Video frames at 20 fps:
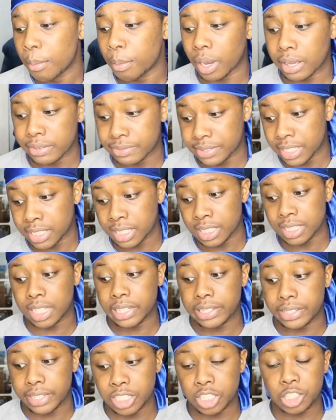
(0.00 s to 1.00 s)
But if this is
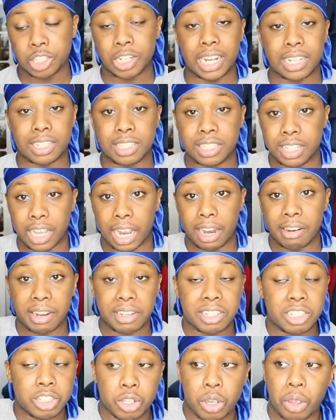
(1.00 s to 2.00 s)
a diss track
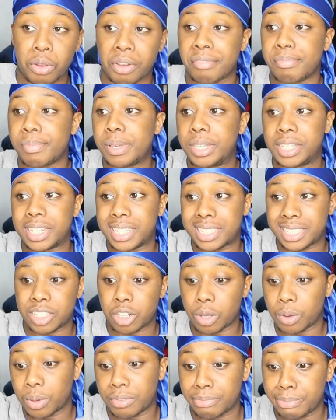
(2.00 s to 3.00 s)
directly to OFB
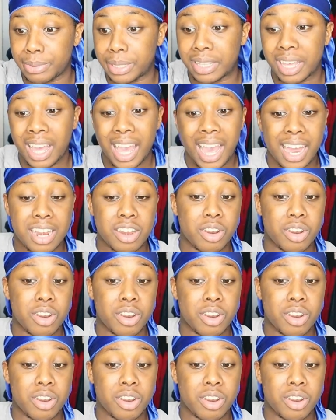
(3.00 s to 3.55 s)
dissing OFB